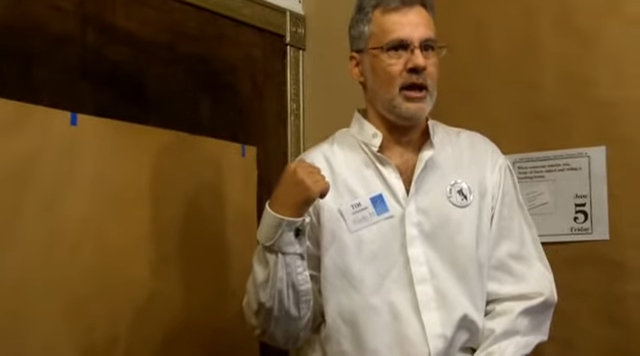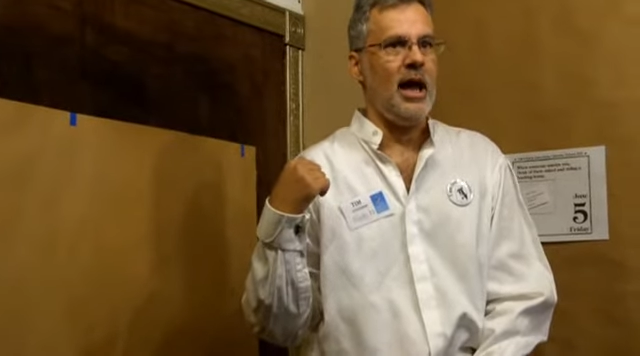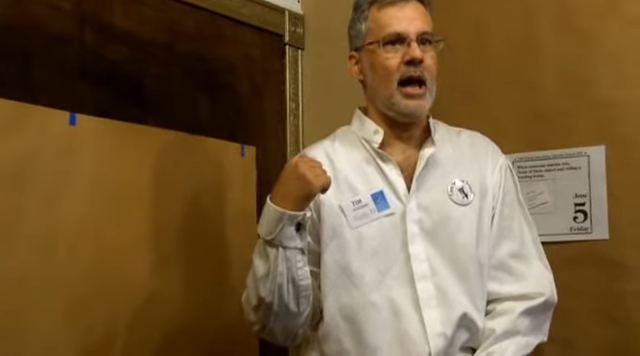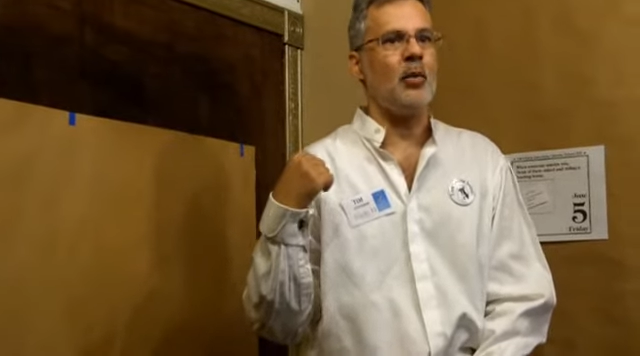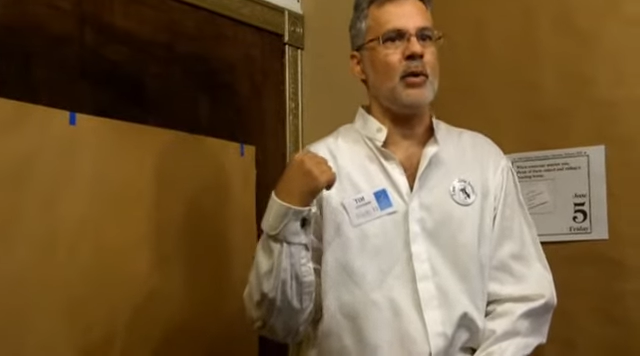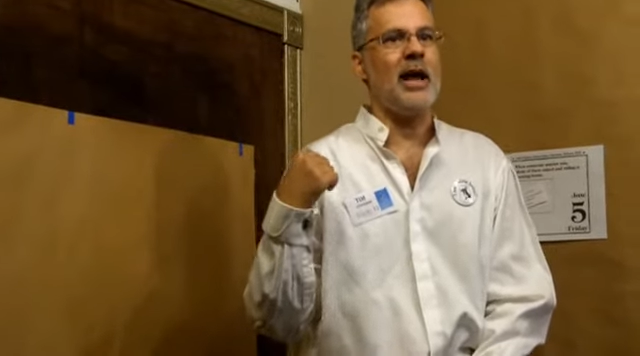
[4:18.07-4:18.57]

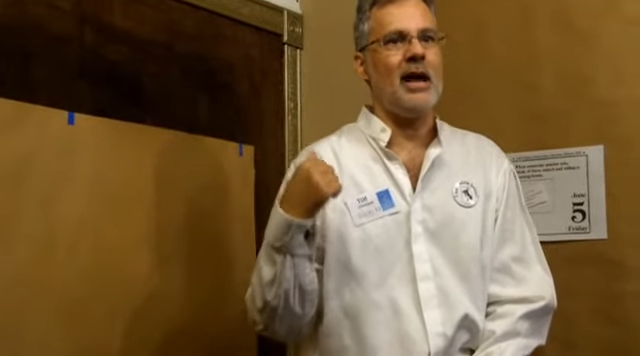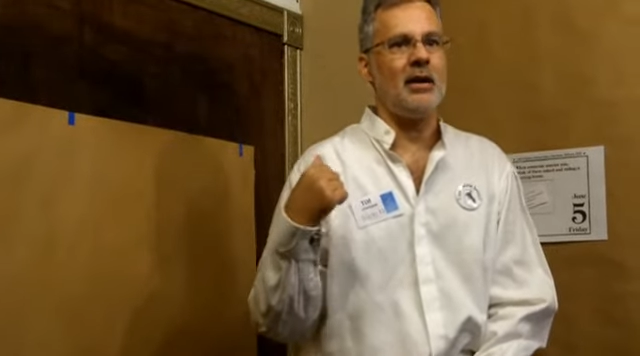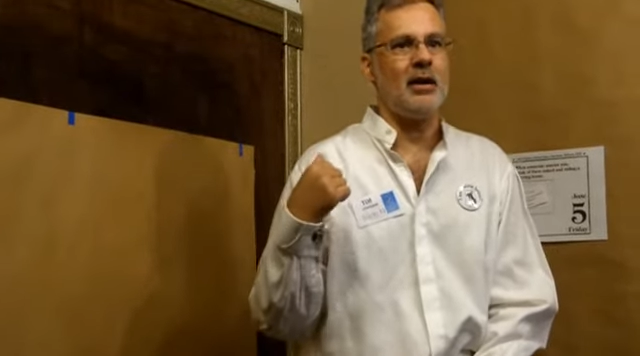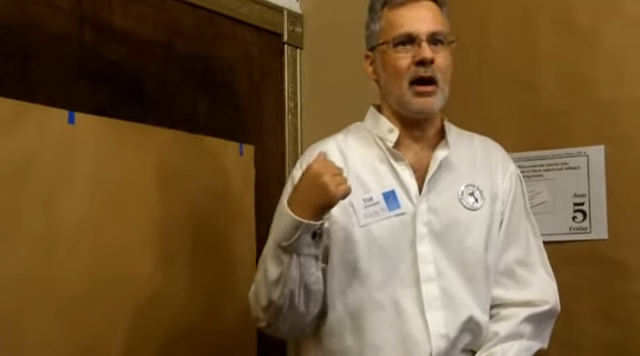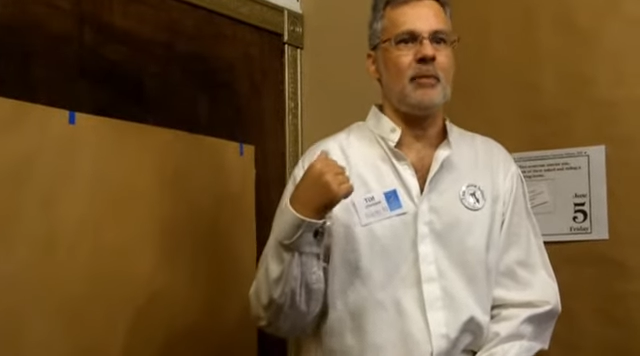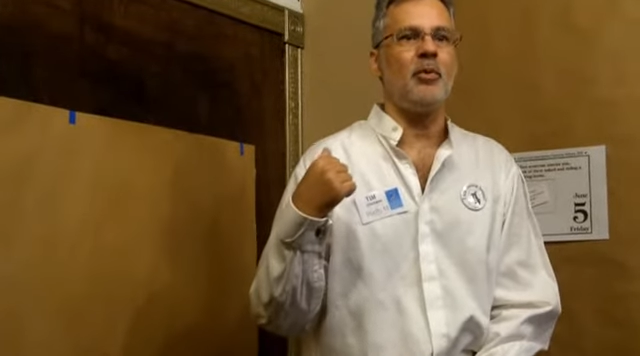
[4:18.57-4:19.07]
and we
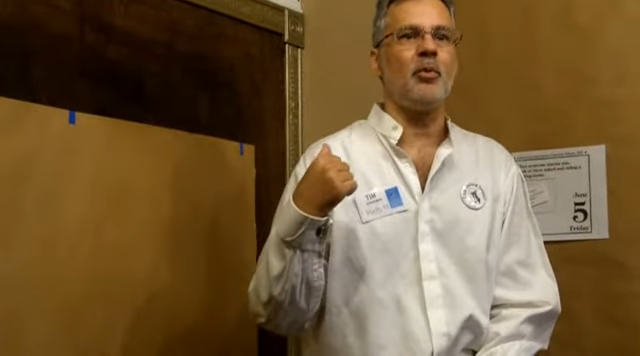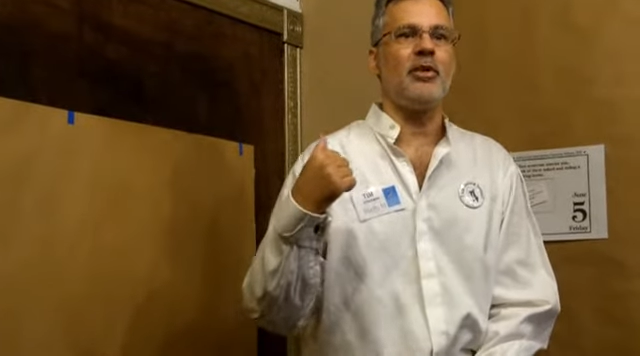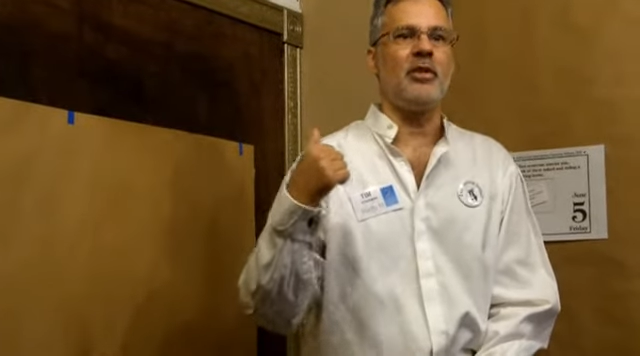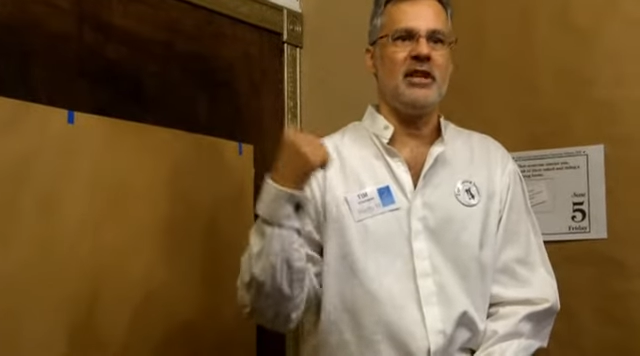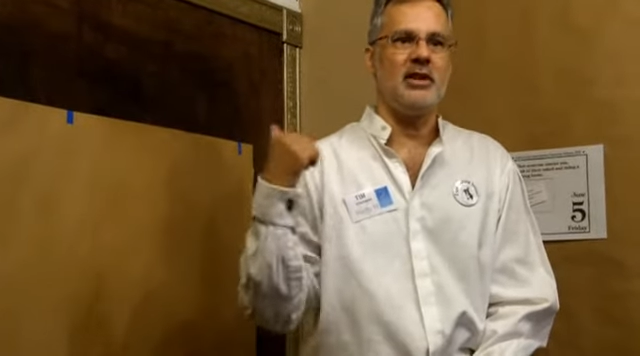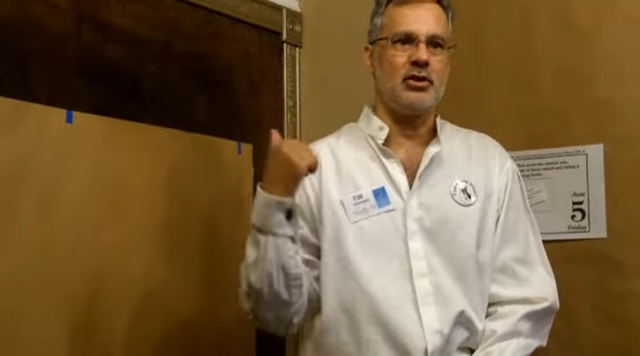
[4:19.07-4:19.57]
ended up
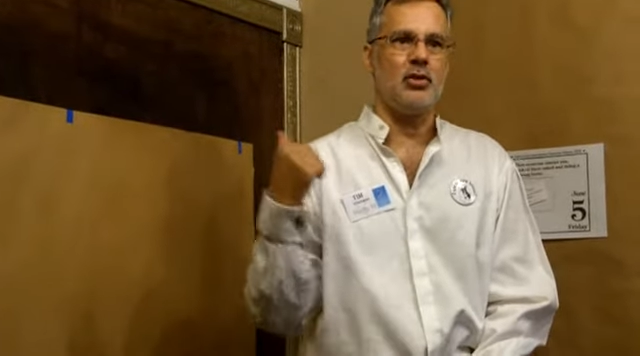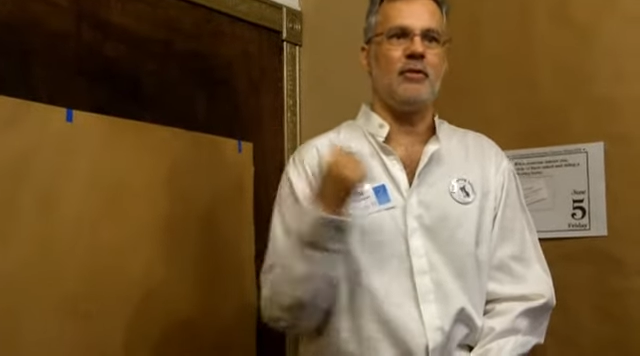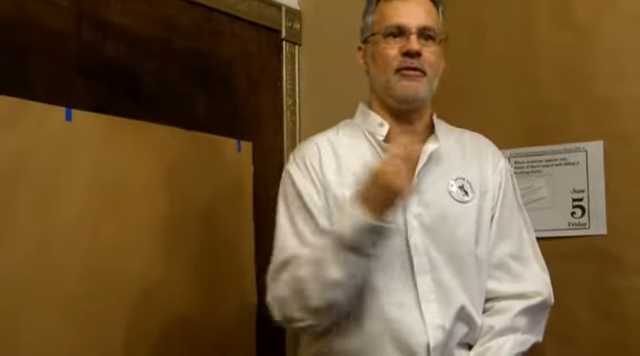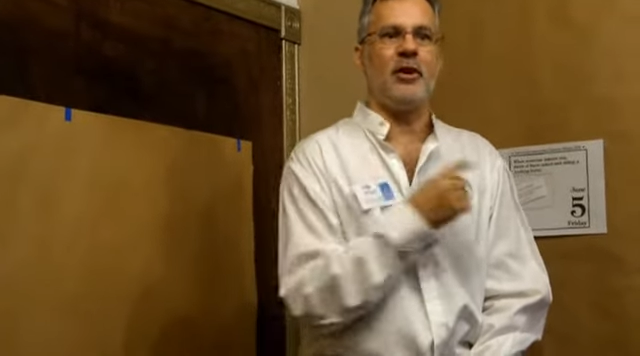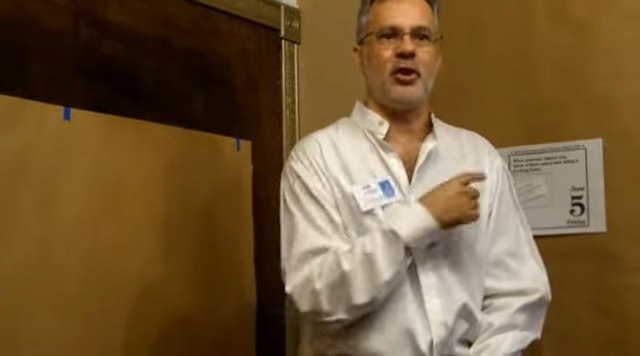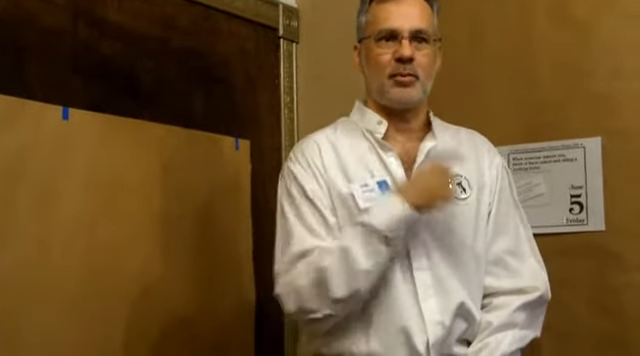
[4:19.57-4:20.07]
with these 2
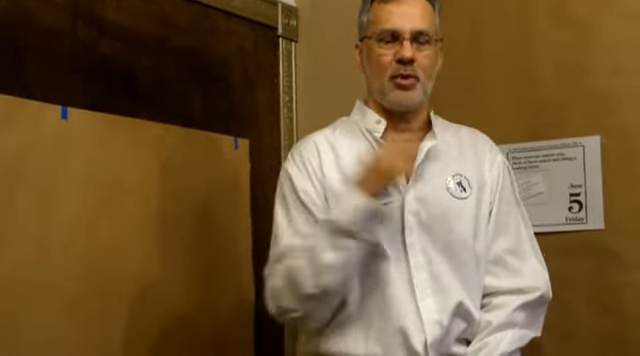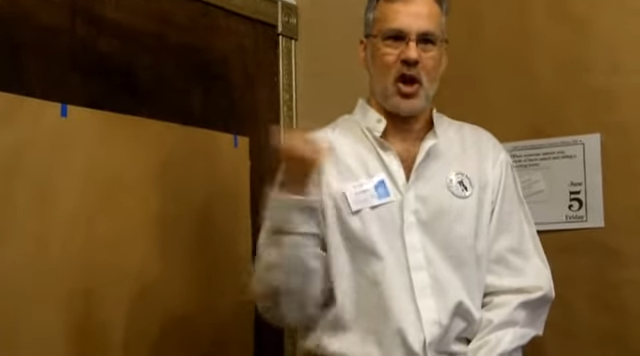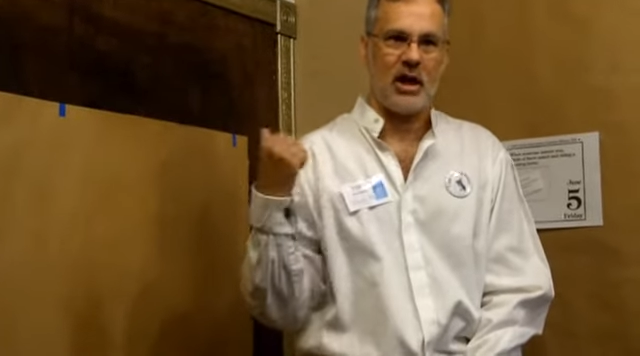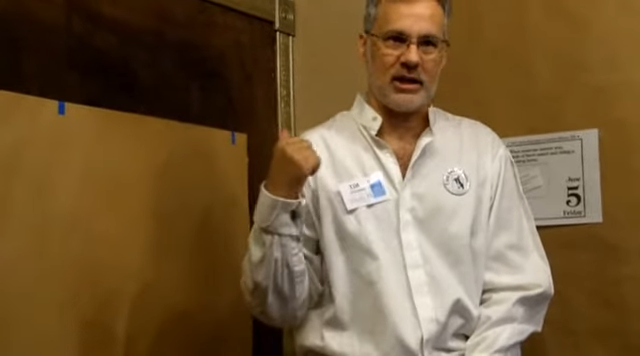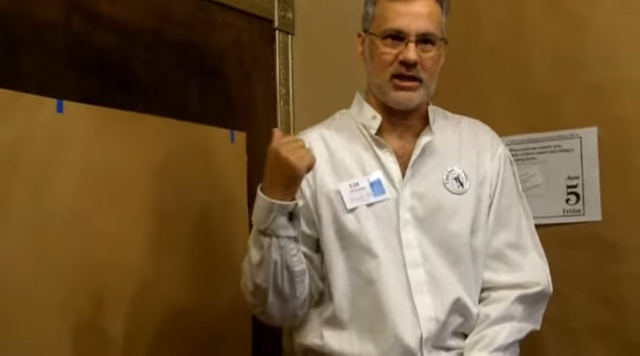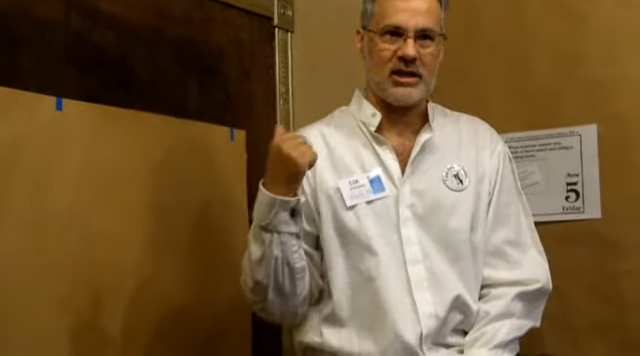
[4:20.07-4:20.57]
finished
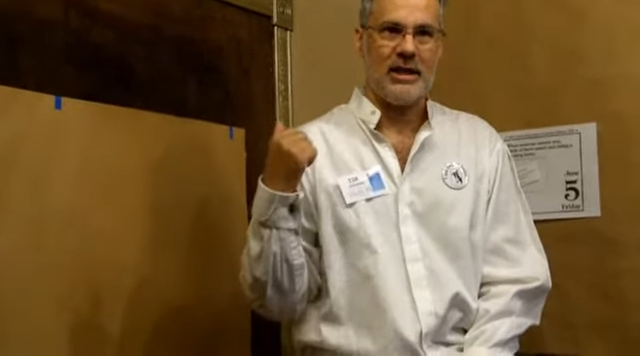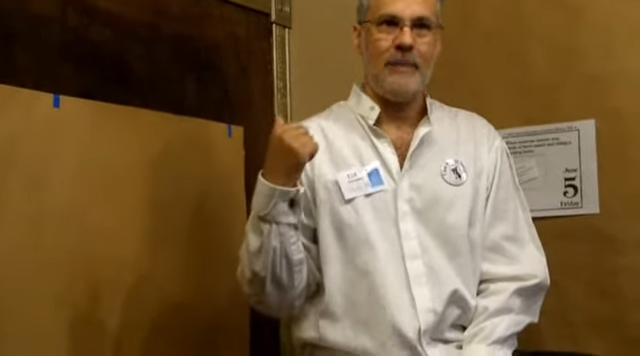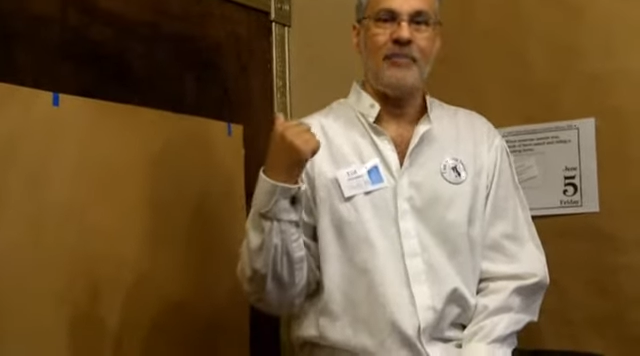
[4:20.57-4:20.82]
products.